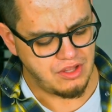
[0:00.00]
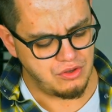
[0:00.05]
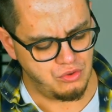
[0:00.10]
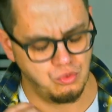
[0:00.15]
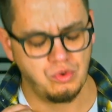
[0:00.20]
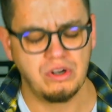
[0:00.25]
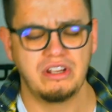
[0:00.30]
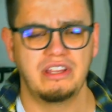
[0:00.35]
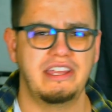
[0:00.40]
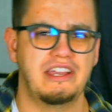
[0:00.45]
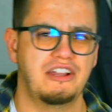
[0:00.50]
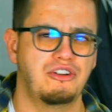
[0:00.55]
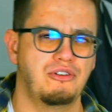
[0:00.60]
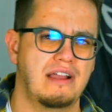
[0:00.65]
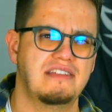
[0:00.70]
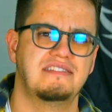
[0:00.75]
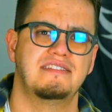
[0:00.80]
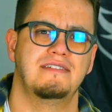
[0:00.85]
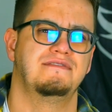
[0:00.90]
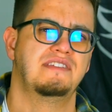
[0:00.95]
really
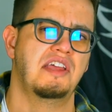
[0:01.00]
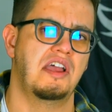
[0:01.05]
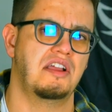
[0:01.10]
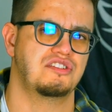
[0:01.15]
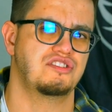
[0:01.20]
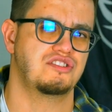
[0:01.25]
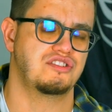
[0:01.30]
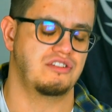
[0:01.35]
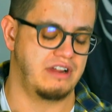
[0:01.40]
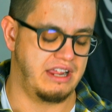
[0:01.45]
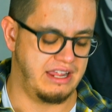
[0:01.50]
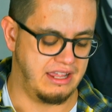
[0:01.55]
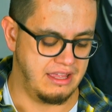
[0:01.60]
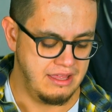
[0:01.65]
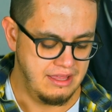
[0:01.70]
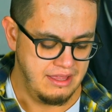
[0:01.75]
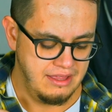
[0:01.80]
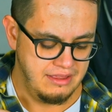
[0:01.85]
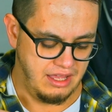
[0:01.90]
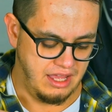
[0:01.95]
aggressive
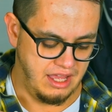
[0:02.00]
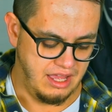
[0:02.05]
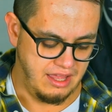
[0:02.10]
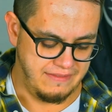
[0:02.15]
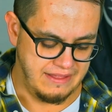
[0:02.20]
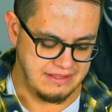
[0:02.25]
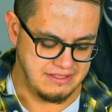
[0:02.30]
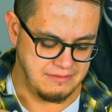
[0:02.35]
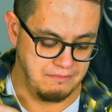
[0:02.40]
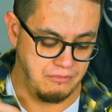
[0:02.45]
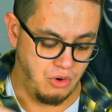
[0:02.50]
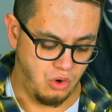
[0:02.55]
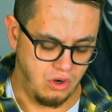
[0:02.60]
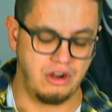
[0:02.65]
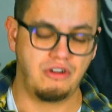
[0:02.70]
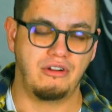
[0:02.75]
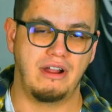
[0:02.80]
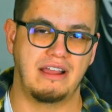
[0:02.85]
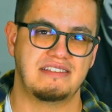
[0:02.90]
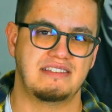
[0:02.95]
texturing that's
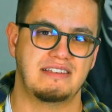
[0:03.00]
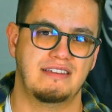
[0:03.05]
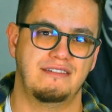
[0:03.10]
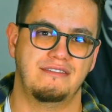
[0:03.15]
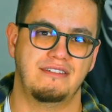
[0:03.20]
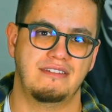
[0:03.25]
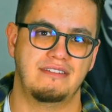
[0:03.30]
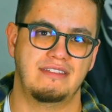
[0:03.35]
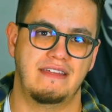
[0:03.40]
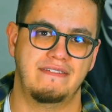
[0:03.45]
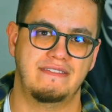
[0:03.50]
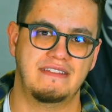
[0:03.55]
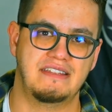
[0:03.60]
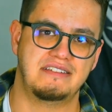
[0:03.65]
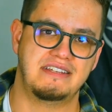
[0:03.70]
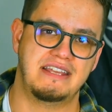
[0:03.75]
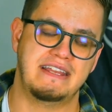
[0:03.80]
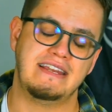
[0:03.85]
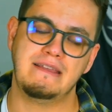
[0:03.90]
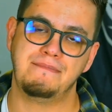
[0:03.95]
more aggressive than the
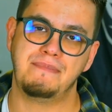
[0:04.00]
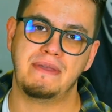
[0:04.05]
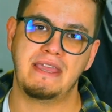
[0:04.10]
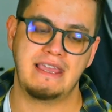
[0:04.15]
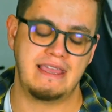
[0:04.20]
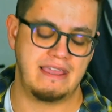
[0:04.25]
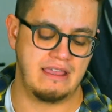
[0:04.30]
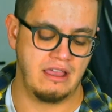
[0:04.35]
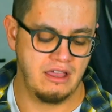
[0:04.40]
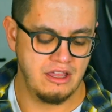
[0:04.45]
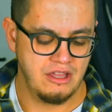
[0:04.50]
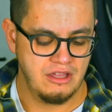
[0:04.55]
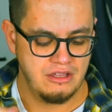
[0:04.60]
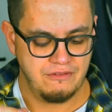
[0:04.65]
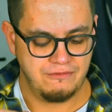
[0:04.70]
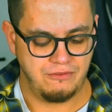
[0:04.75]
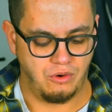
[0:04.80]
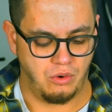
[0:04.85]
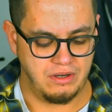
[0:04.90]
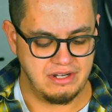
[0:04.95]
TDP
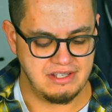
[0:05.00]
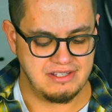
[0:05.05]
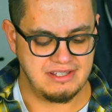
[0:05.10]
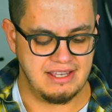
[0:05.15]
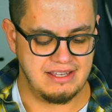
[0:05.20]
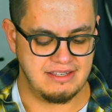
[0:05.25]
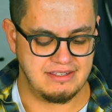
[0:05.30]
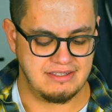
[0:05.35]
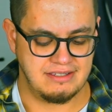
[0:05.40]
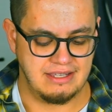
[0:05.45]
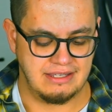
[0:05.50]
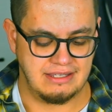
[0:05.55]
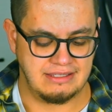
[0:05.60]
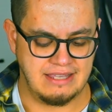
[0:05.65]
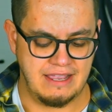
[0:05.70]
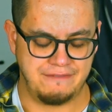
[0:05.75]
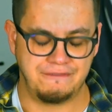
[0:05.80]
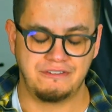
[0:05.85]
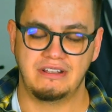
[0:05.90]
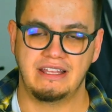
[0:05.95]
forward assist
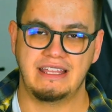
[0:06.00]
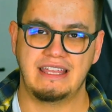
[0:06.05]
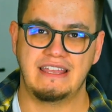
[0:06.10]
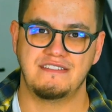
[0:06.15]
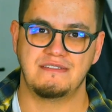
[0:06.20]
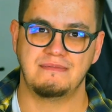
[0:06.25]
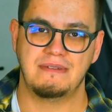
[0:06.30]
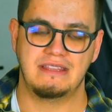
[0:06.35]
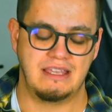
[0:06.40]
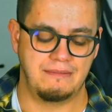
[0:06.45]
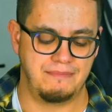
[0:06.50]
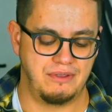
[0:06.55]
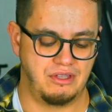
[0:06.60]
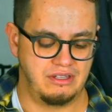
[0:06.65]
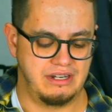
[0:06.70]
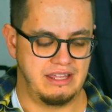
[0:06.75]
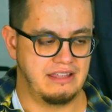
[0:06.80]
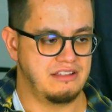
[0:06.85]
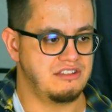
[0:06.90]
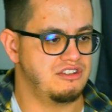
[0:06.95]
definitely gives me the
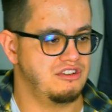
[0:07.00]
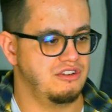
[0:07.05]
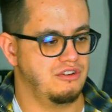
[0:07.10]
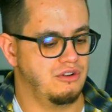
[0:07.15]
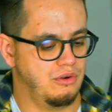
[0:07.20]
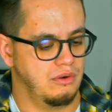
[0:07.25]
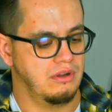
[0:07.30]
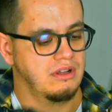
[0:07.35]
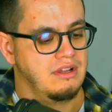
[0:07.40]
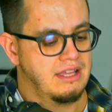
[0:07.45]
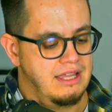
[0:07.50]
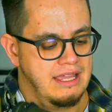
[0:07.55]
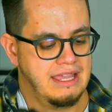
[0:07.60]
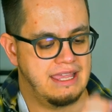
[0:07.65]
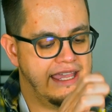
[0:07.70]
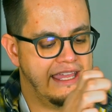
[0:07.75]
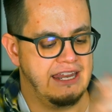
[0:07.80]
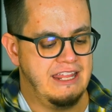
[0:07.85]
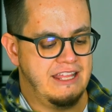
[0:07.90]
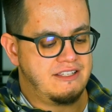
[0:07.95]
ability to
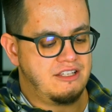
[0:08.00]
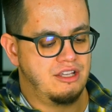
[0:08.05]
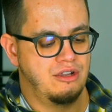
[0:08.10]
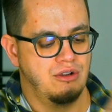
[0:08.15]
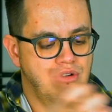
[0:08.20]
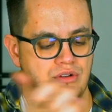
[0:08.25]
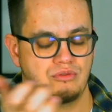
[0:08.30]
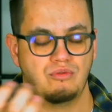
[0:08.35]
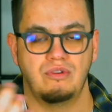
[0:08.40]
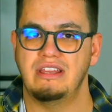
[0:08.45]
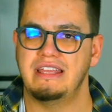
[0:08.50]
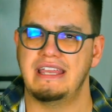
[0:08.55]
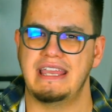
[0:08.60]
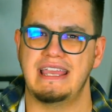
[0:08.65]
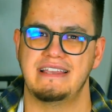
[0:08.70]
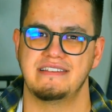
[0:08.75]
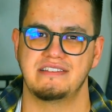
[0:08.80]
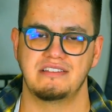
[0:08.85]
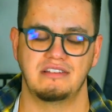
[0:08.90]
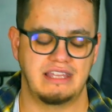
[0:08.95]
hit it really
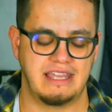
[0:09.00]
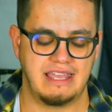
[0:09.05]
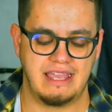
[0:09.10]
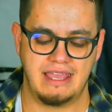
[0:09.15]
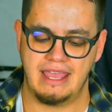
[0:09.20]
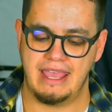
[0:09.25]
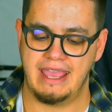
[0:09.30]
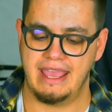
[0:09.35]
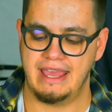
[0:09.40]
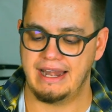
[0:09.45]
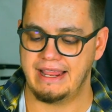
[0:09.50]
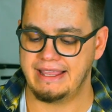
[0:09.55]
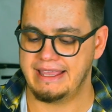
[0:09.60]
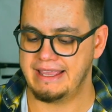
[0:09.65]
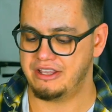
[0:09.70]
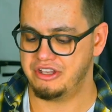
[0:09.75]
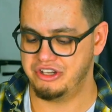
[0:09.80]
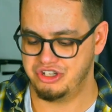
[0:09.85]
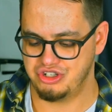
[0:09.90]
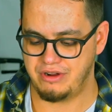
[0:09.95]
easily and I
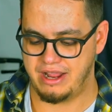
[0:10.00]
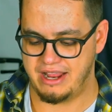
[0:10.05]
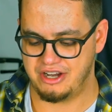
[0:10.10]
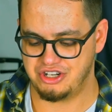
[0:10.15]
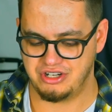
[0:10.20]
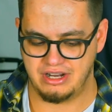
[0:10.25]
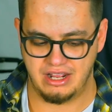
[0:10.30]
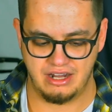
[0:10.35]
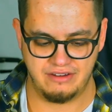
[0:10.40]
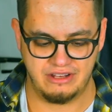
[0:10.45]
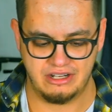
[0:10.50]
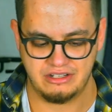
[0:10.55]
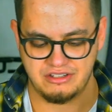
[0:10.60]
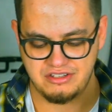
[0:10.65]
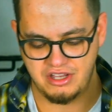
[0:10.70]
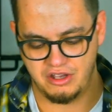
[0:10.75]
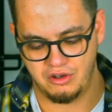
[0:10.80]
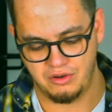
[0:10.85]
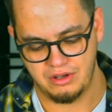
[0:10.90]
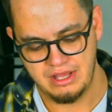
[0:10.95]
get good traction out of it.
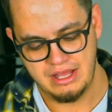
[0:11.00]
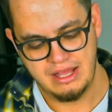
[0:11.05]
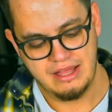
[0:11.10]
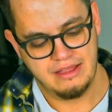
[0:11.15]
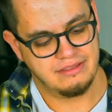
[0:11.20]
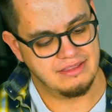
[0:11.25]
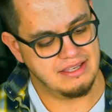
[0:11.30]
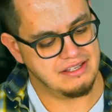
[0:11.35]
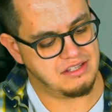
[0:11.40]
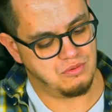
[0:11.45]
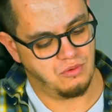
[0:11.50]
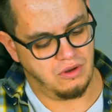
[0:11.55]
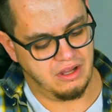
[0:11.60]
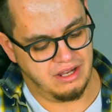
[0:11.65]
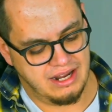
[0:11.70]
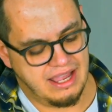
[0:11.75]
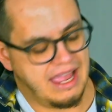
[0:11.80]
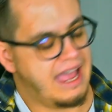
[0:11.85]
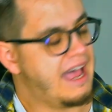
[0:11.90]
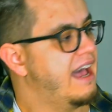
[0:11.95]
So this
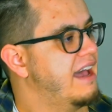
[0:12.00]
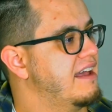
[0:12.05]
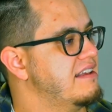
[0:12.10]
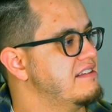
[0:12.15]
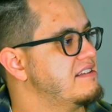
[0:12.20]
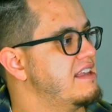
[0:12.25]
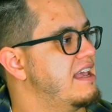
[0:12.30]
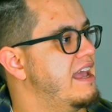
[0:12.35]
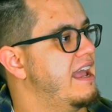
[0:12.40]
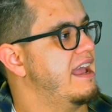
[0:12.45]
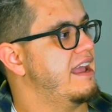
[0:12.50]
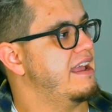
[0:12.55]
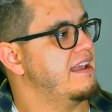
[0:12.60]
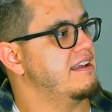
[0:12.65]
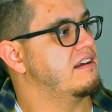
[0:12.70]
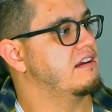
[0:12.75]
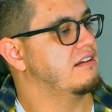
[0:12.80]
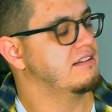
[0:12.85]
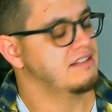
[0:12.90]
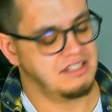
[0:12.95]
one has
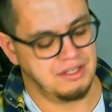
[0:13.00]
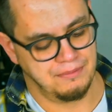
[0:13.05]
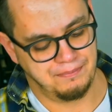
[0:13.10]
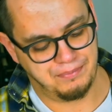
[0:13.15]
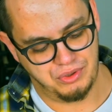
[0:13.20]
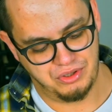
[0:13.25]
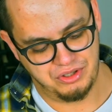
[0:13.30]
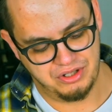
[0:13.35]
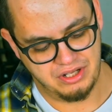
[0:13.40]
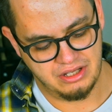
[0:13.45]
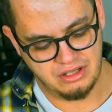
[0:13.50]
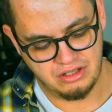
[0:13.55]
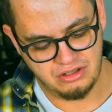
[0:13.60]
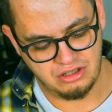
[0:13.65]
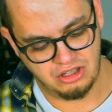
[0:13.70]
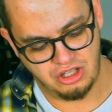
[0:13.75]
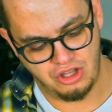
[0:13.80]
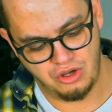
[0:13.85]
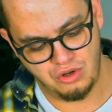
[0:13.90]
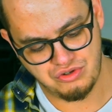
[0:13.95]
a
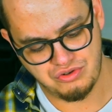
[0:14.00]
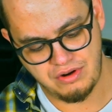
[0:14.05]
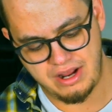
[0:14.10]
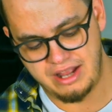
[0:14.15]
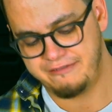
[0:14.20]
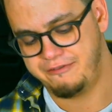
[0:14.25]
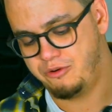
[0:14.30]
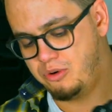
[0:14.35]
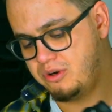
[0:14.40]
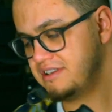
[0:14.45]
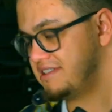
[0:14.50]
dimpled low drag forward